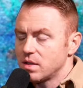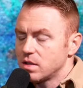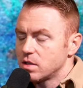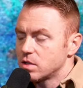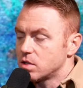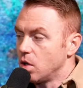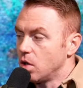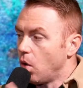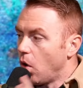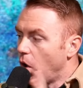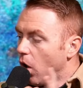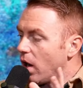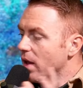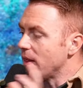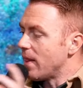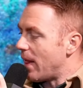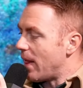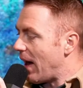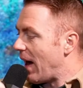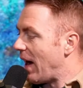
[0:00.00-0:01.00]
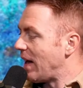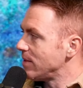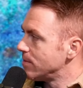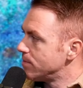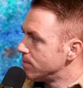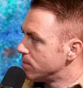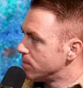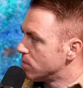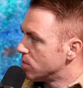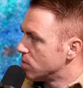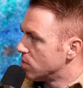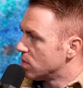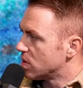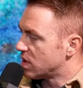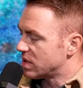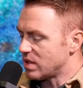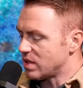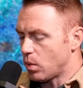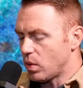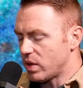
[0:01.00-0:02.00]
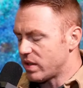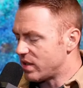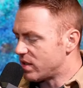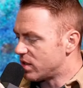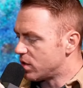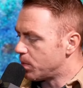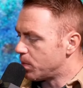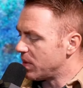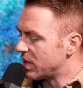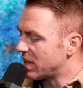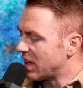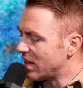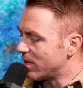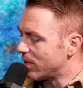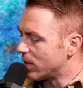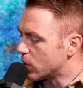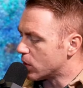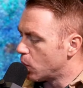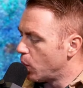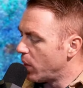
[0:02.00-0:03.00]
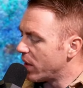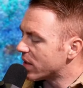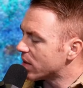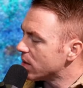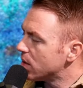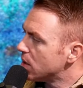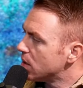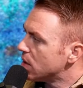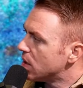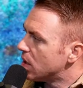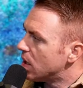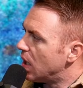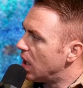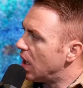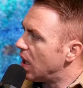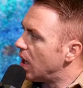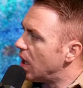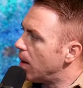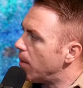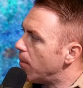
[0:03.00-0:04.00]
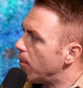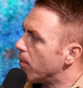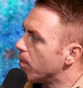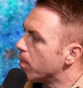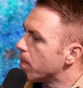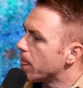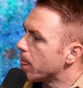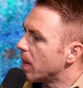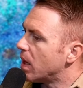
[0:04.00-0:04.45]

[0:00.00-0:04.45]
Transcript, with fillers: So, on that, because I wanted it to be kind of a quick um,